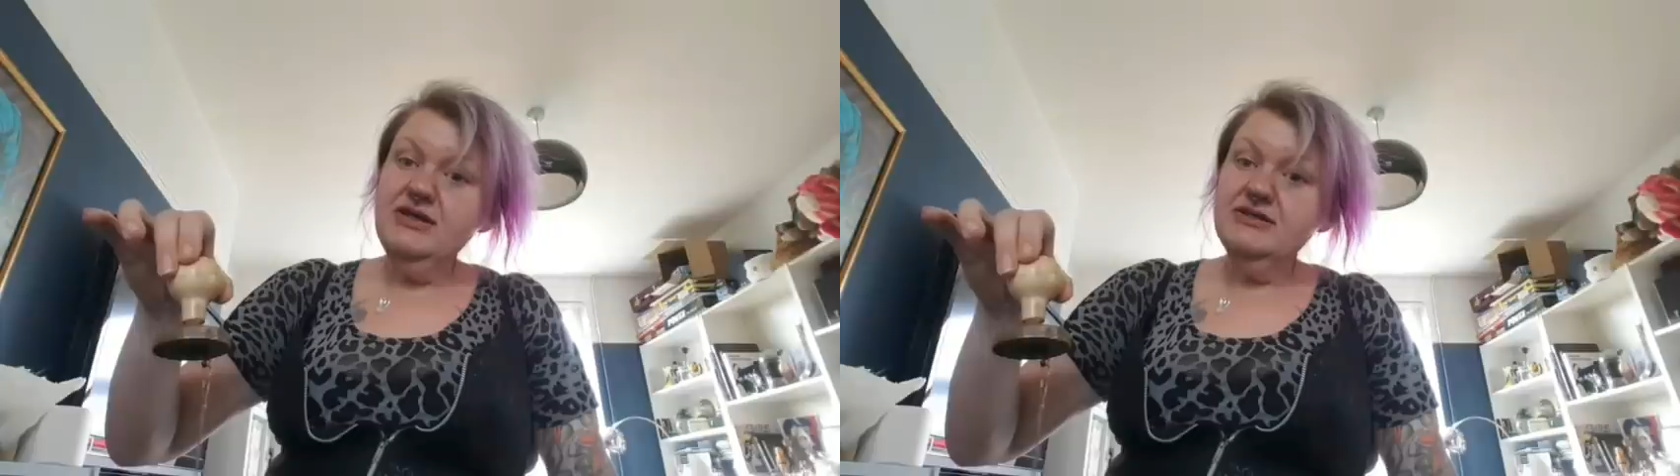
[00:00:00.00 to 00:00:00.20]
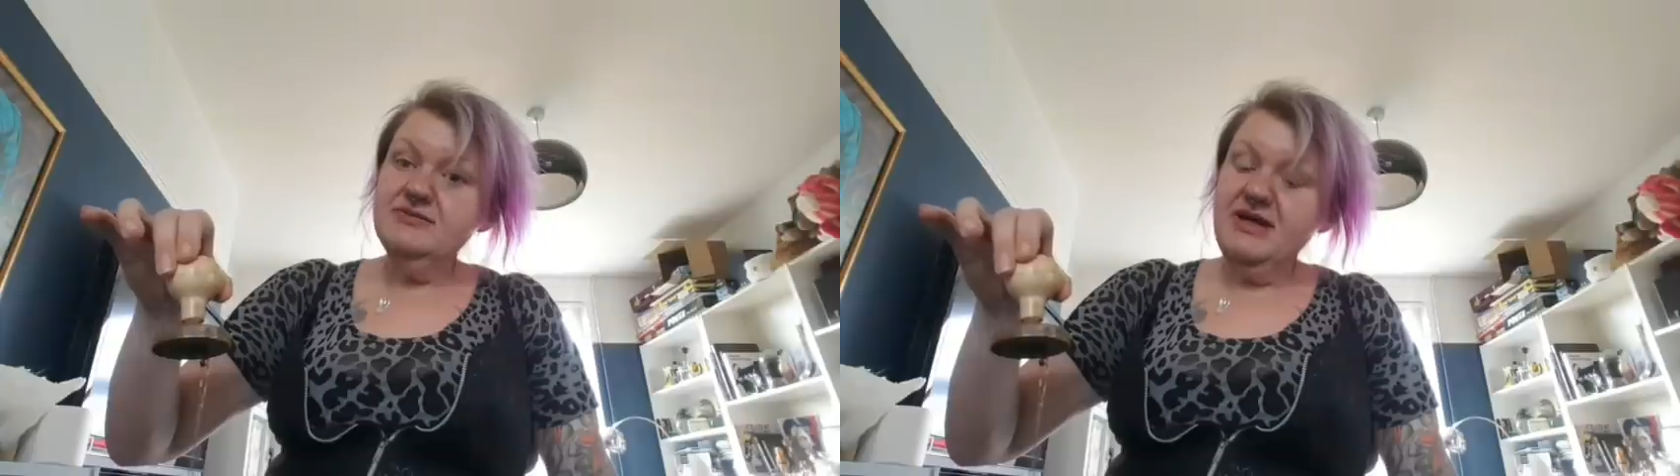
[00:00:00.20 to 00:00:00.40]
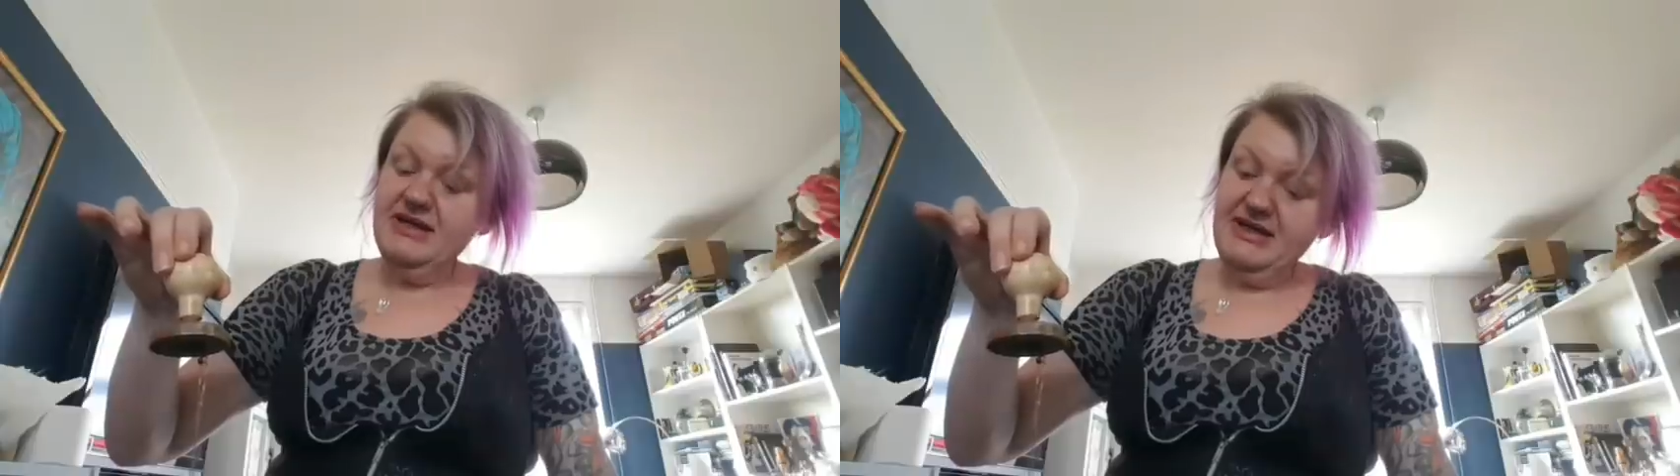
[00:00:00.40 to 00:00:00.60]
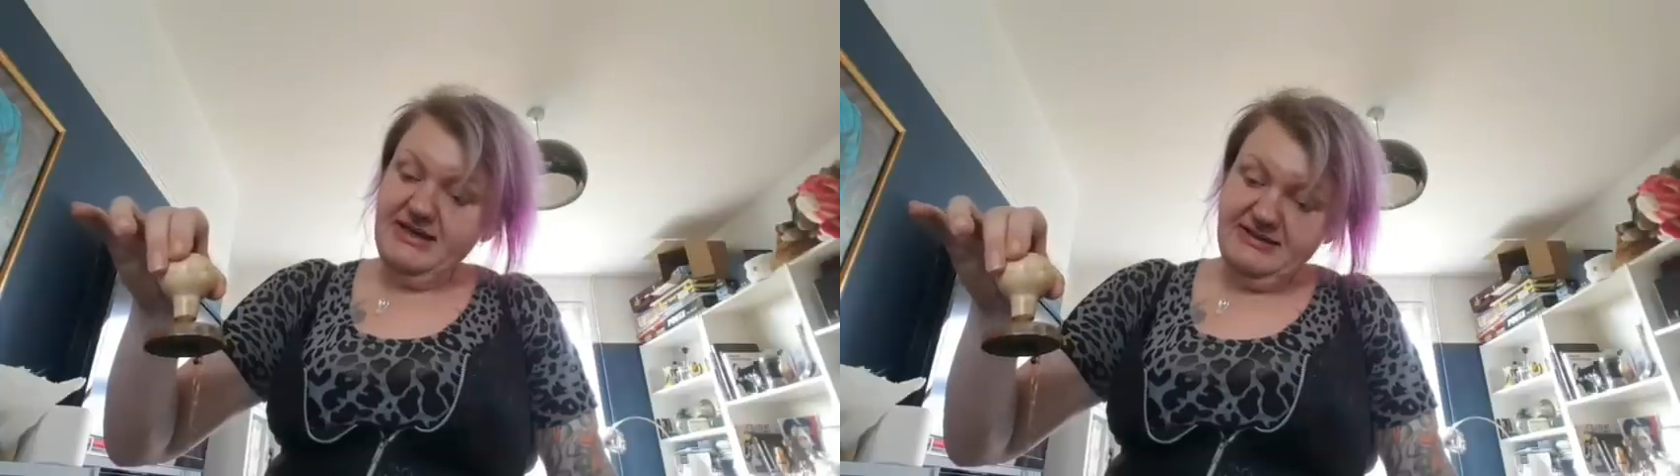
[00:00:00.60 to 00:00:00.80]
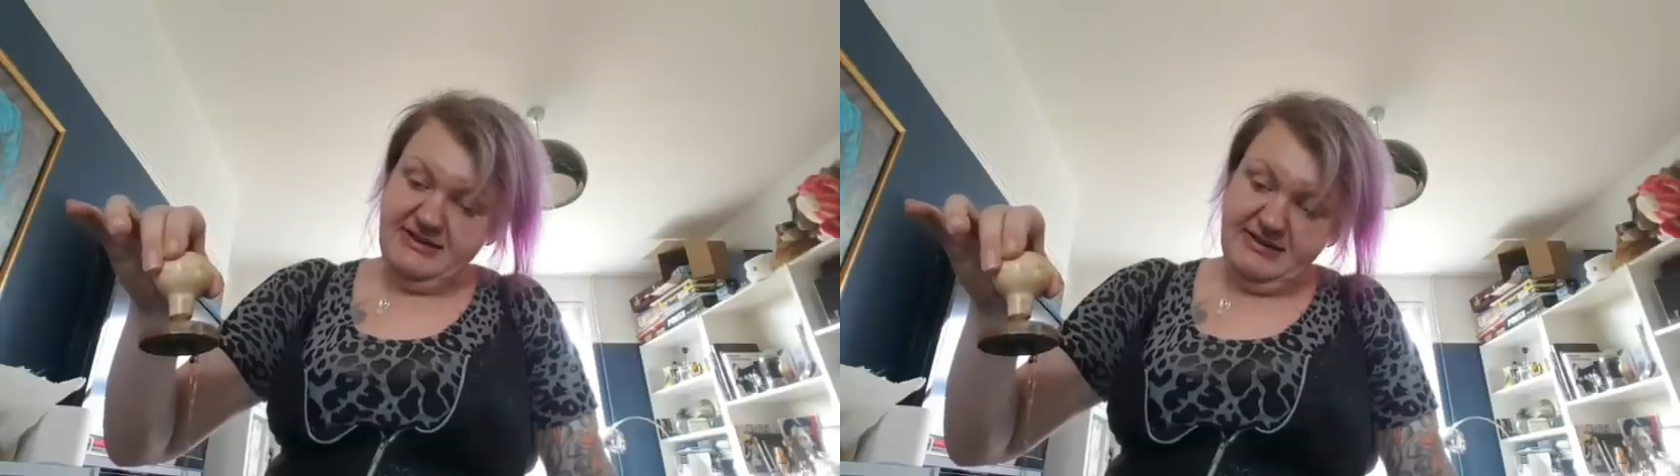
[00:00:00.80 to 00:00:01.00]
is
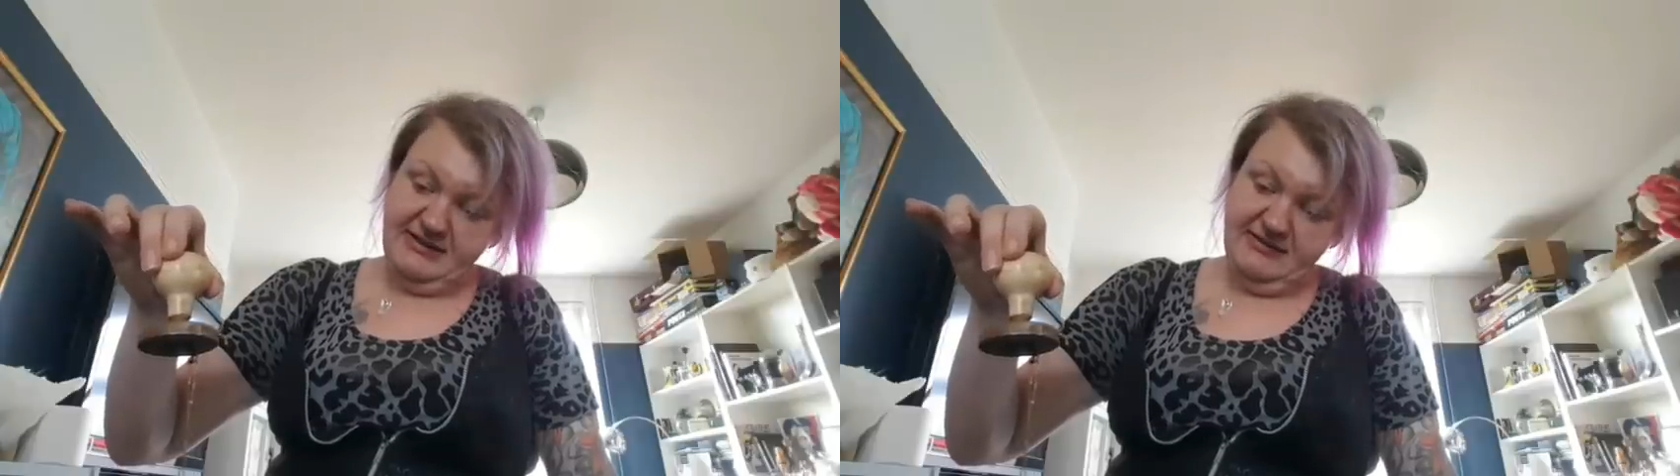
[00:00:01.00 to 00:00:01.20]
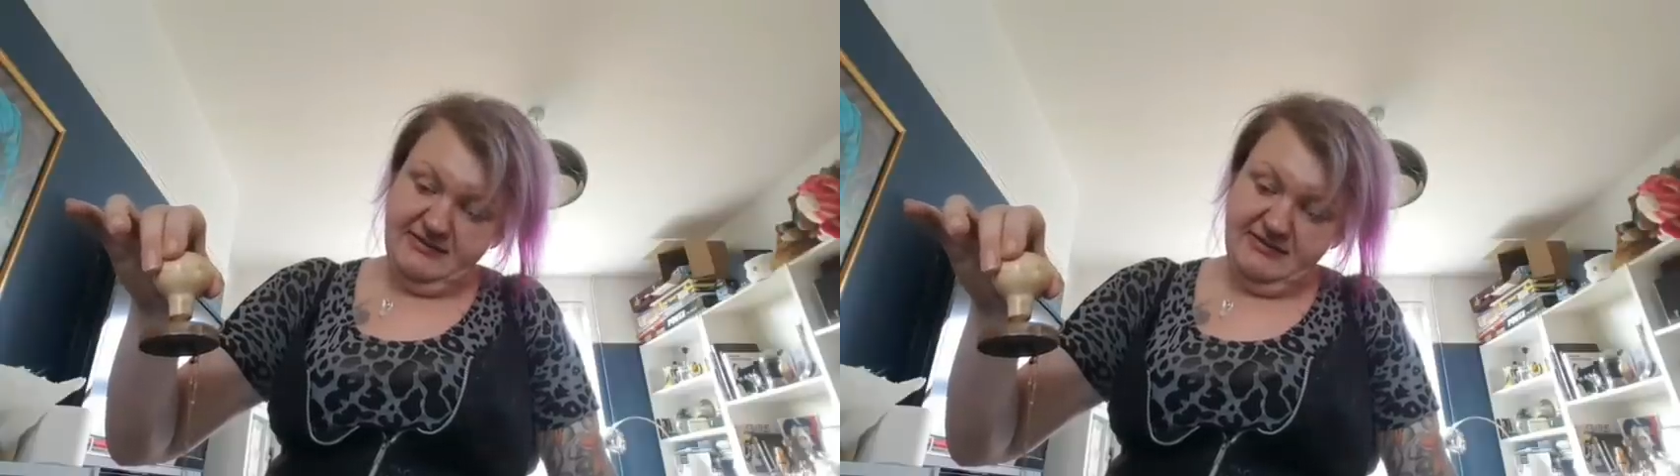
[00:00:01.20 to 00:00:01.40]
magnetic,